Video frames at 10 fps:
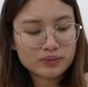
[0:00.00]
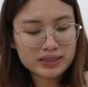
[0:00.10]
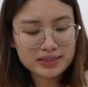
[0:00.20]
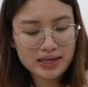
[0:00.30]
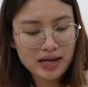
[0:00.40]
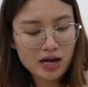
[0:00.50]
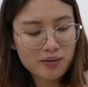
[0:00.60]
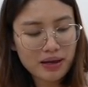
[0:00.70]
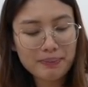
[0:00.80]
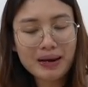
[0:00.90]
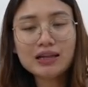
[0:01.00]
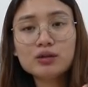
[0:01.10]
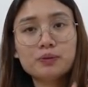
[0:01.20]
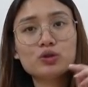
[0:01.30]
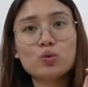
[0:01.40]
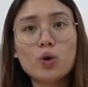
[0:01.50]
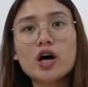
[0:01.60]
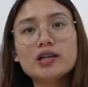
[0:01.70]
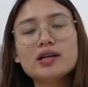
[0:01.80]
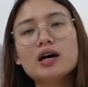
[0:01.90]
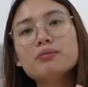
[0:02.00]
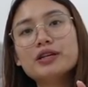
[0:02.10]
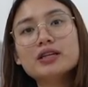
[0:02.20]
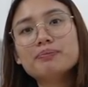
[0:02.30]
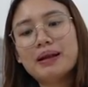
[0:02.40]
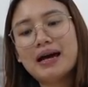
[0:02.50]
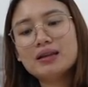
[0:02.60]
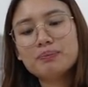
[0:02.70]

Kasi I plan to put one real plant.